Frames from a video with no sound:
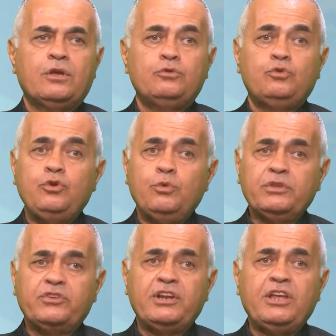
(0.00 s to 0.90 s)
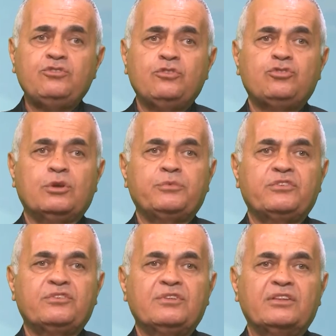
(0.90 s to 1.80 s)
Do you want
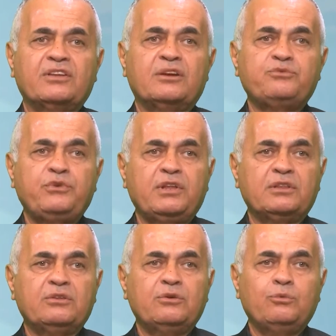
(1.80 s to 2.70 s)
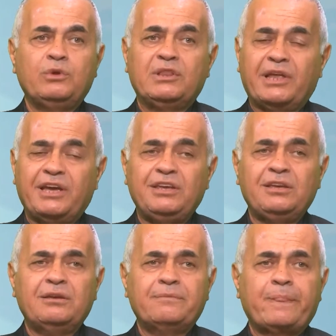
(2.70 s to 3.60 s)
relationships that are filled with lying,
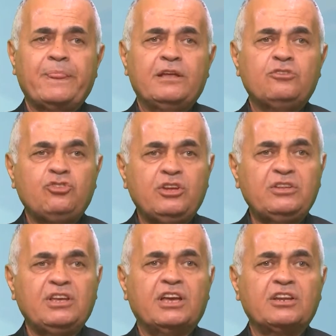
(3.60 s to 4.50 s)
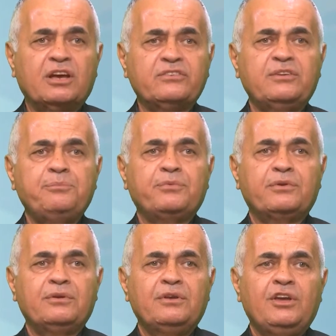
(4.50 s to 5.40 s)
cheating, and gossip,
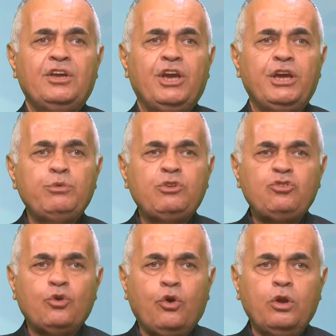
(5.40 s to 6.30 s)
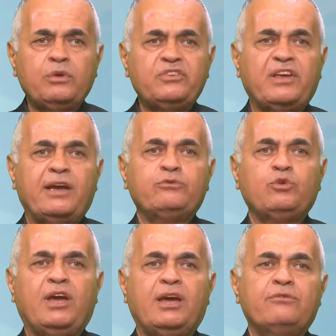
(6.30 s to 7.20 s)
in which you always have to
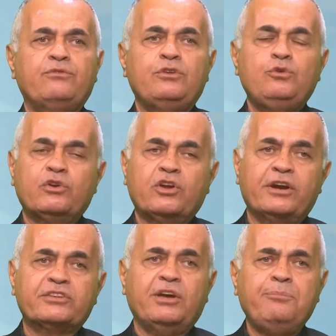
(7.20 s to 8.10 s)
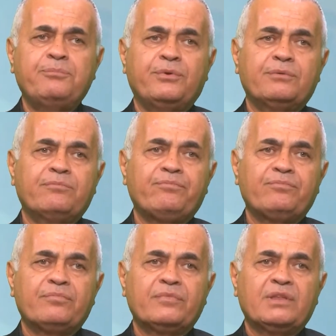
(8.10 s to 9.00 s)
have your guard up?
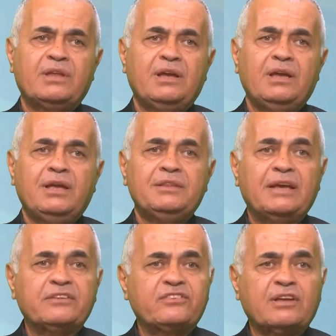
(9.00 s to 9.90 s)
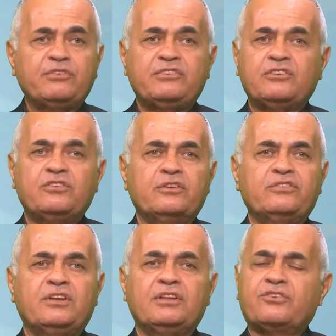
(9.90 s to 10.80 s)
That stuff is
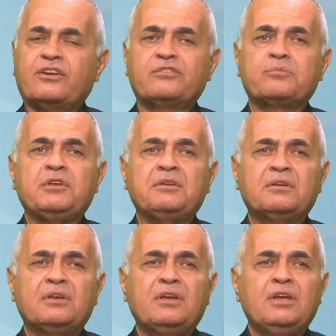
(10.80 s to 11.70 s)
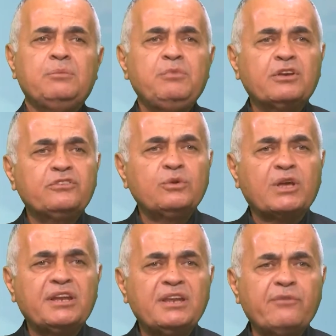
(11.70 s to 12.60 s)
exhausting, trust me, because you
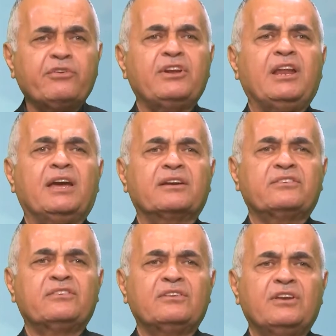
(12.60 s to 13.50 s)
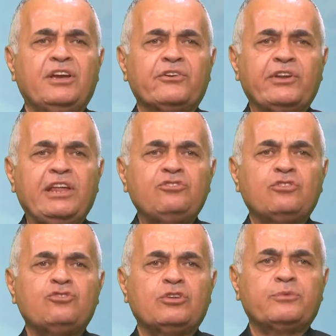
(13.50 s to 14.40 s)
can never relax in
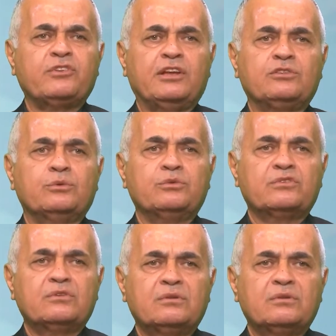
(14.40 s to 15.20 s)
relationships like those.